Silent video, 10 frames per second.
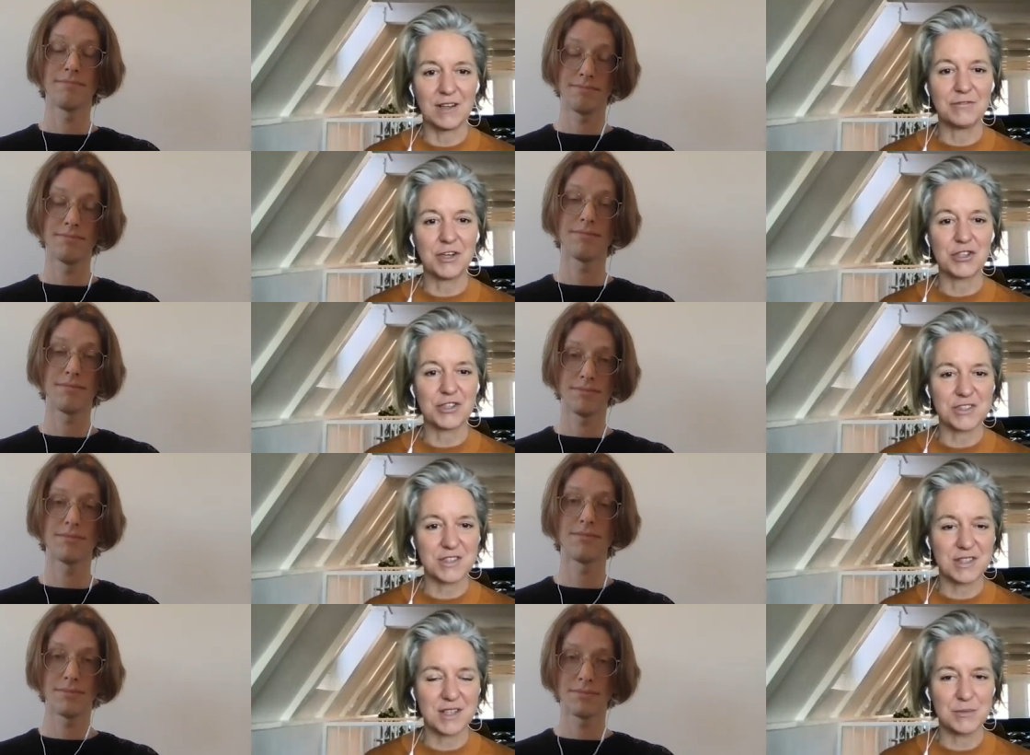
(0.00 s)
Speaker 1: functions.
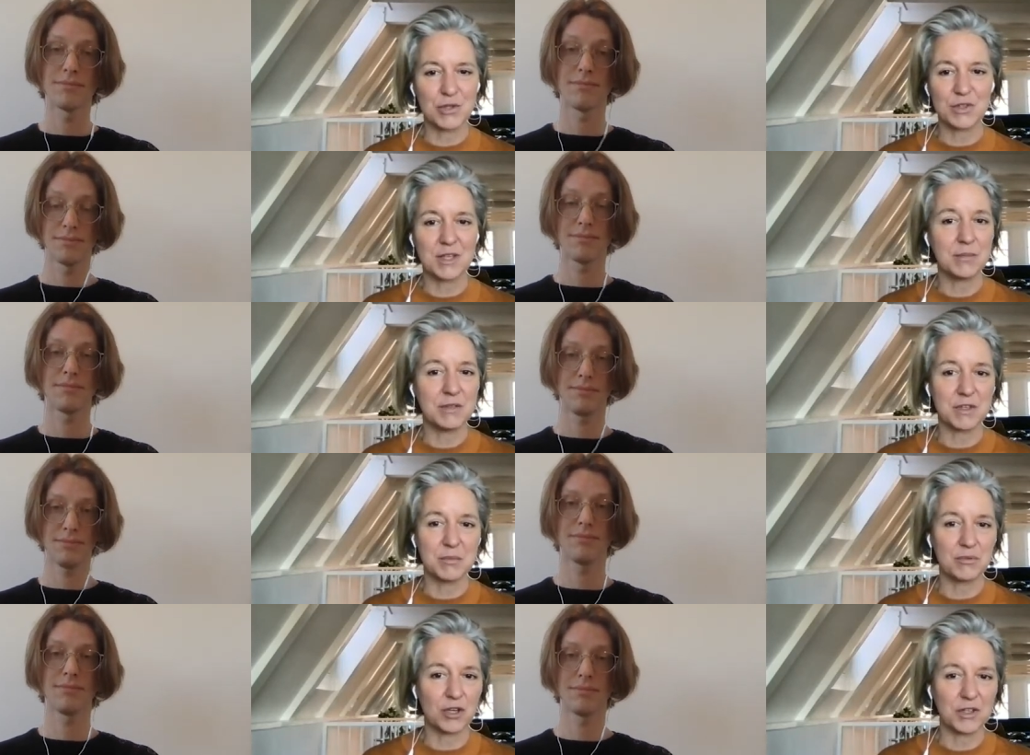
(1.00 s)
So it can be very
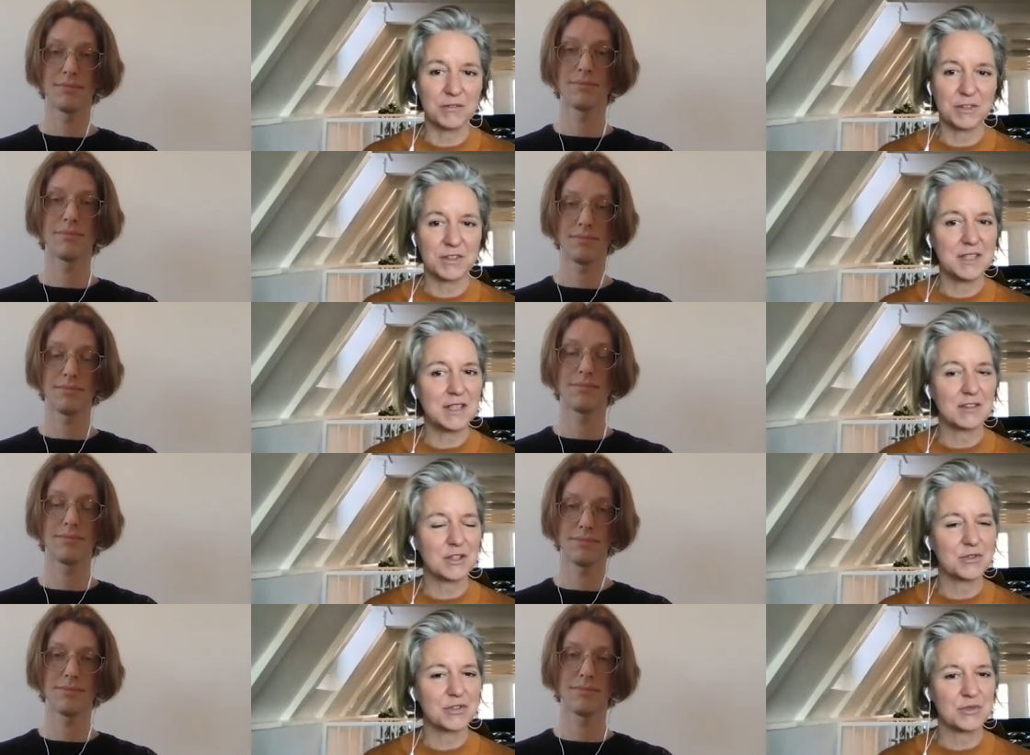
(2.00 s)
broad and very narrow.
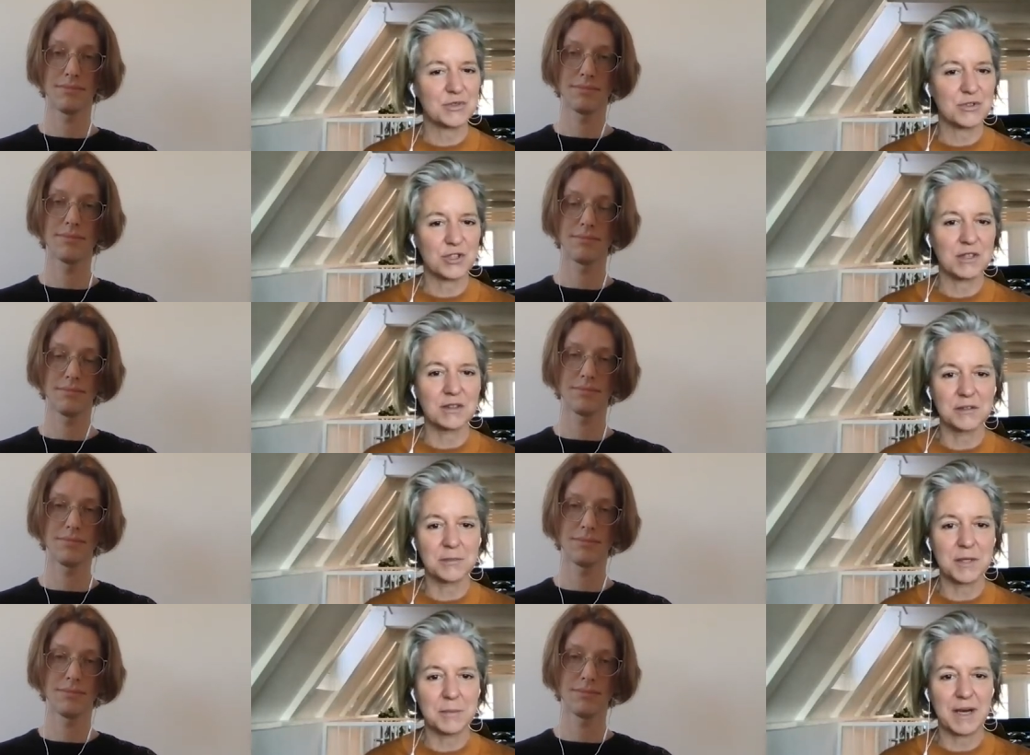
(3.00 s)
So share a little
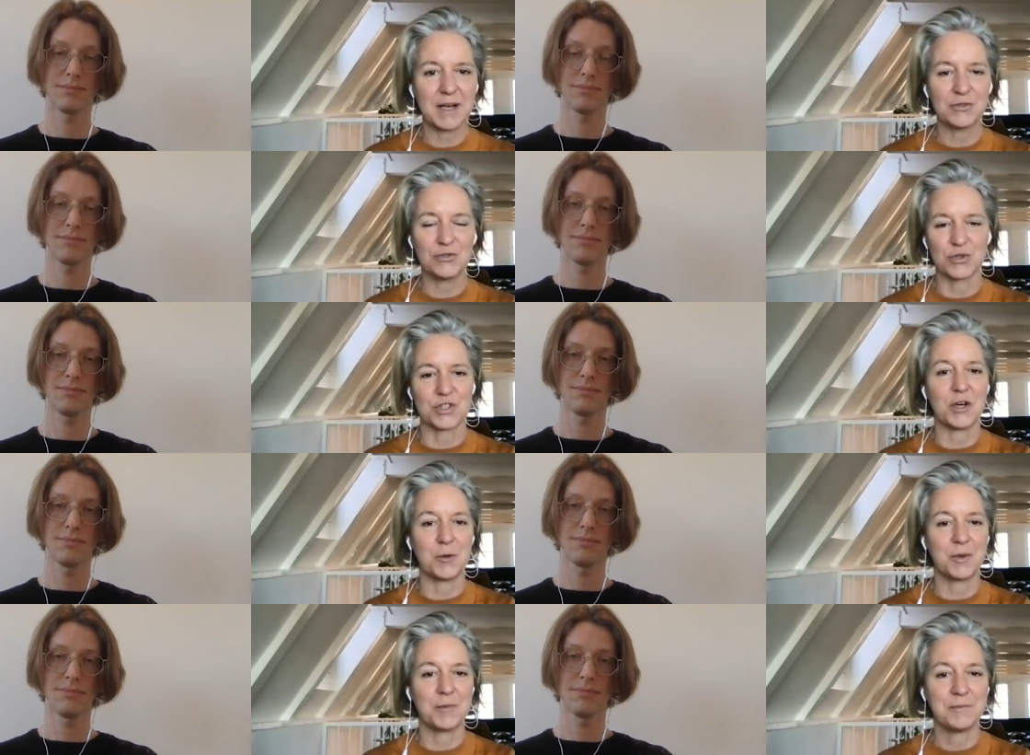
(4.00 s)
bit about your
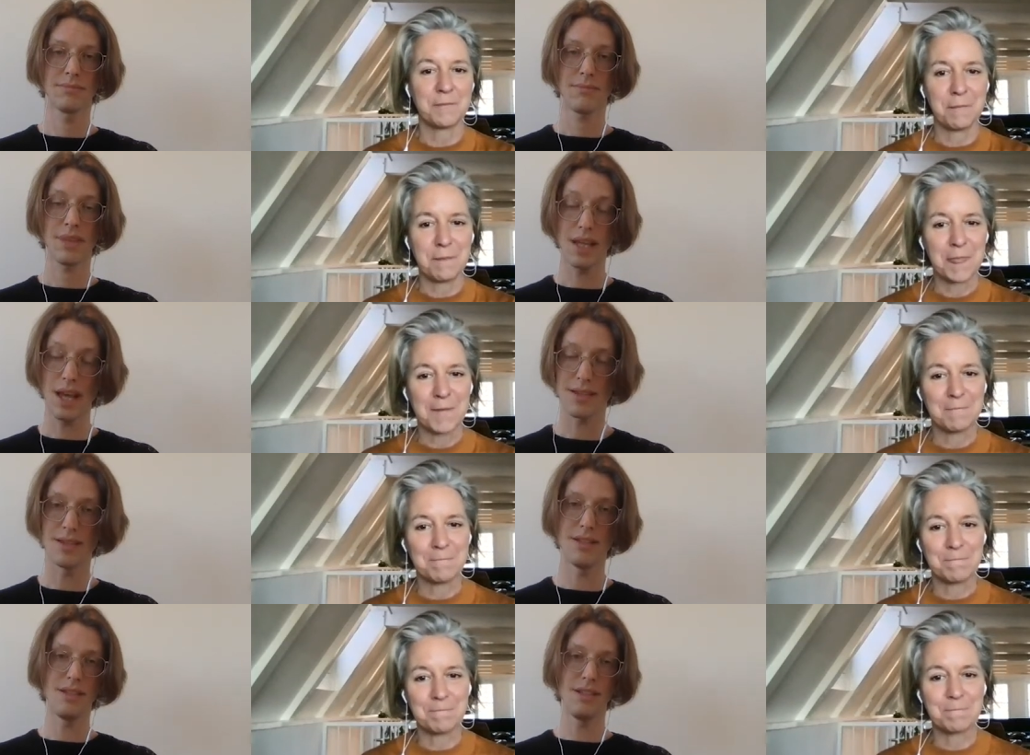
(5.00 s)
scope.
Speaker 2: Yes,
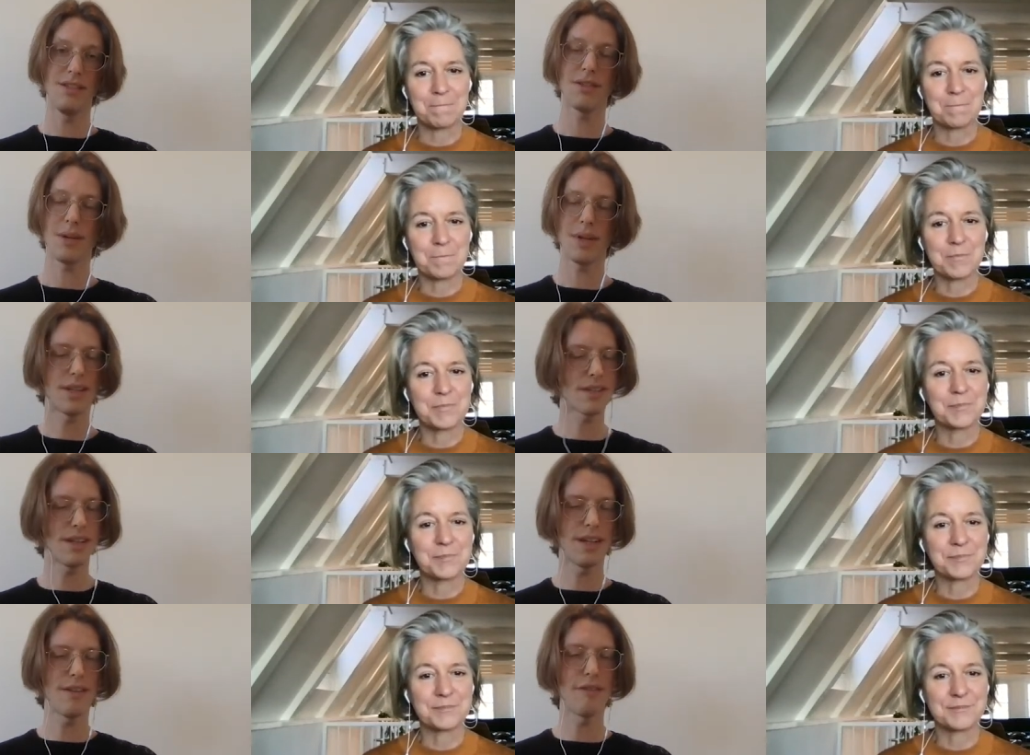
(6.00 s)
indeed. You're right about this.
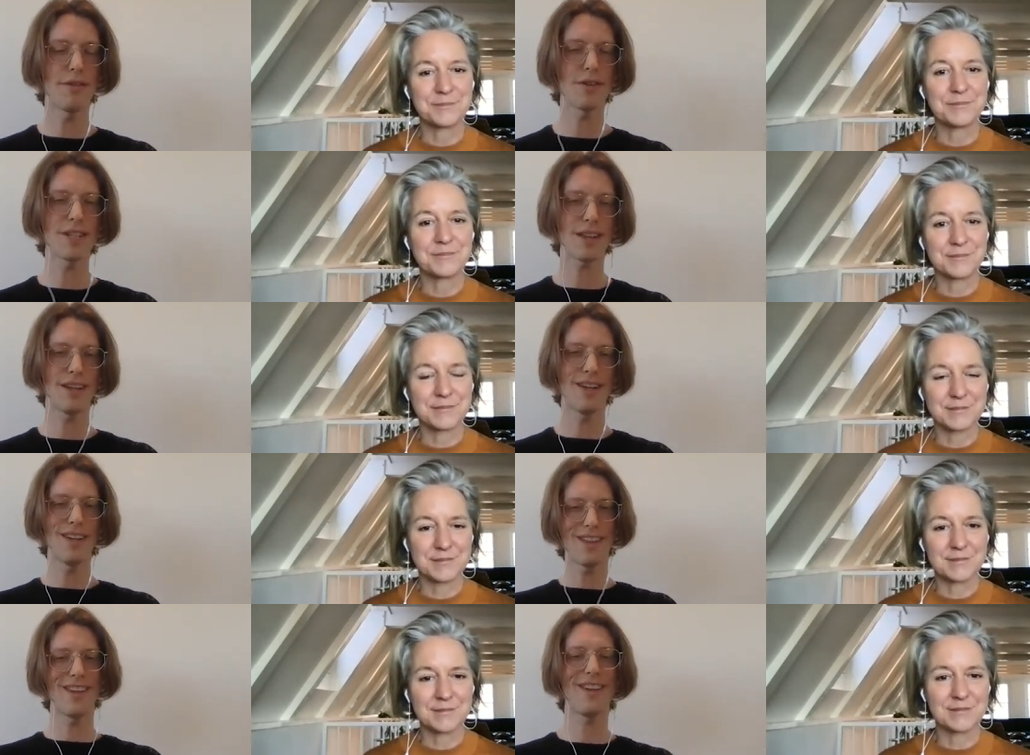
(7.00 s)
It feels like
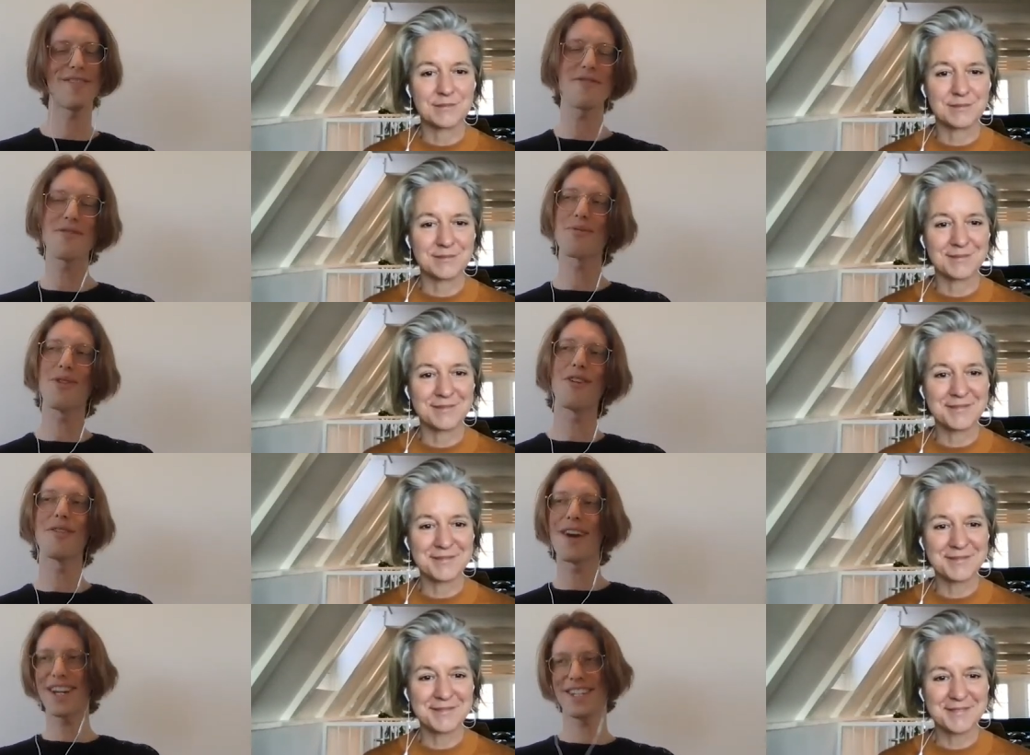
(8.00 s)
the role of the
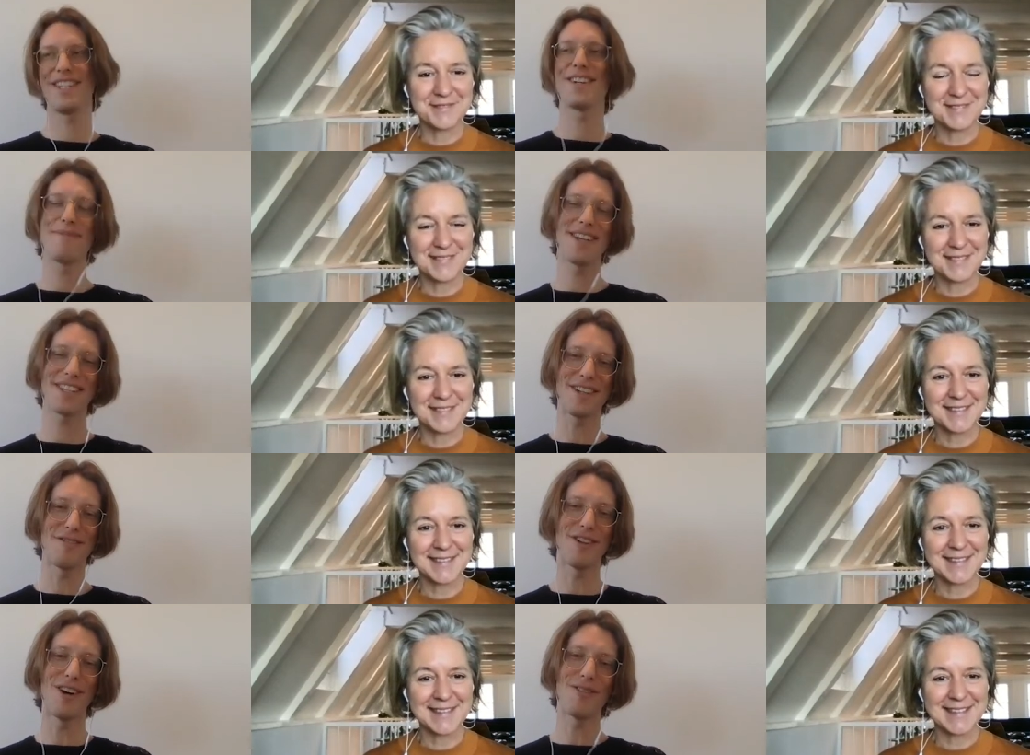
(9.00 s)
marketeer basically
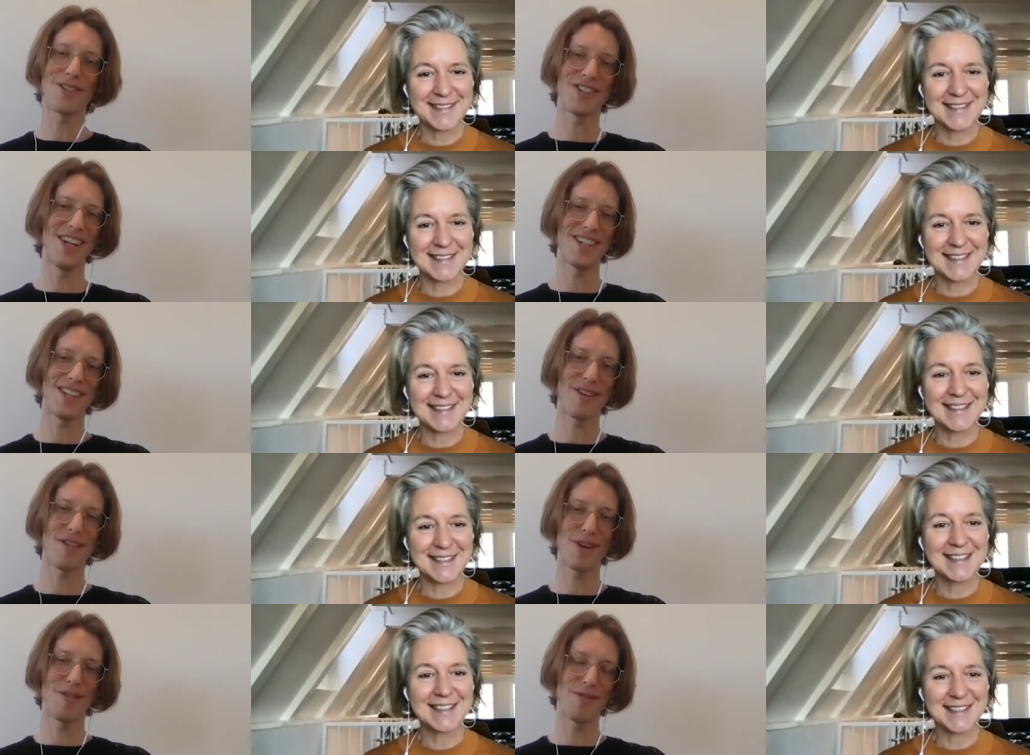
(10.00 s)
evolves or changes every
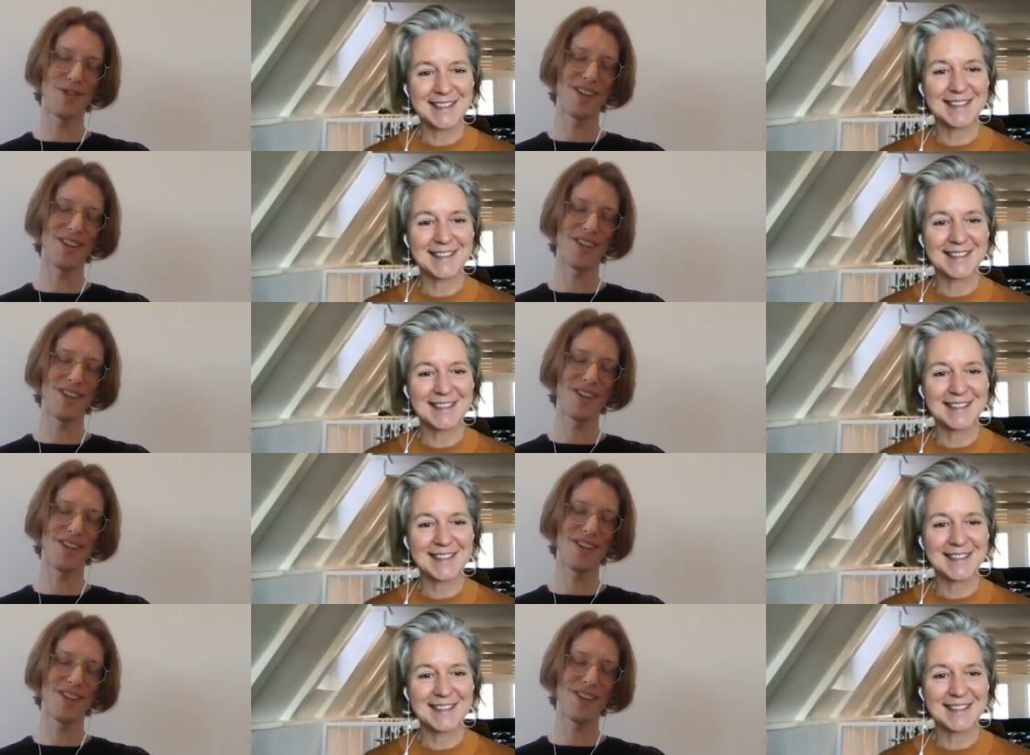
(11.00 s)
3 to 4